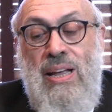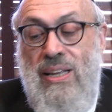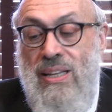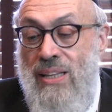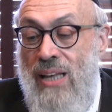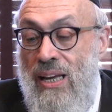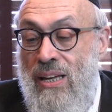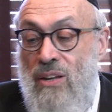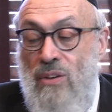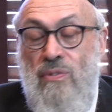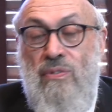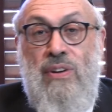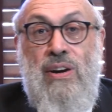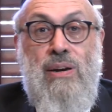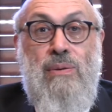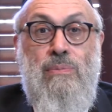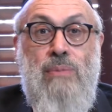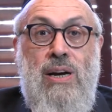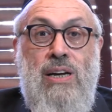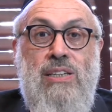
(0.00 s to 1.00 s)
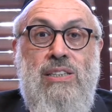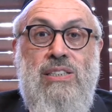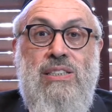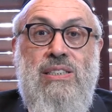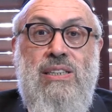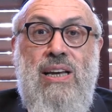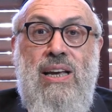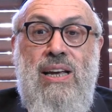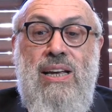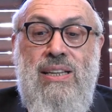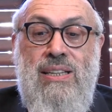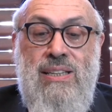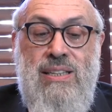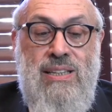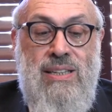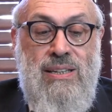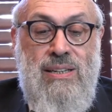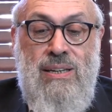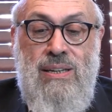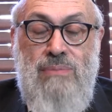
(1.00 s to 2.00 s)
Thank you very much, and
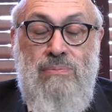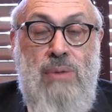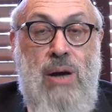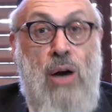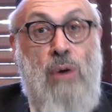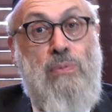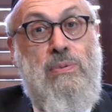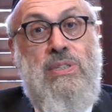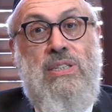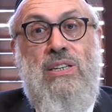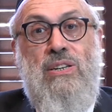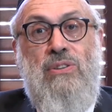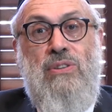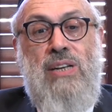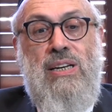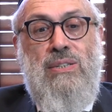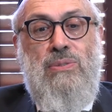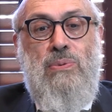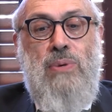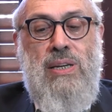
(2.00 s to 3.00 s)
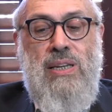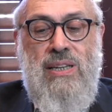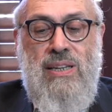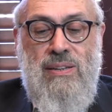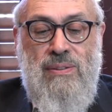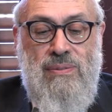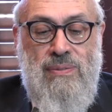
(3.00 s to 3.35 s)
I hope to see you next week.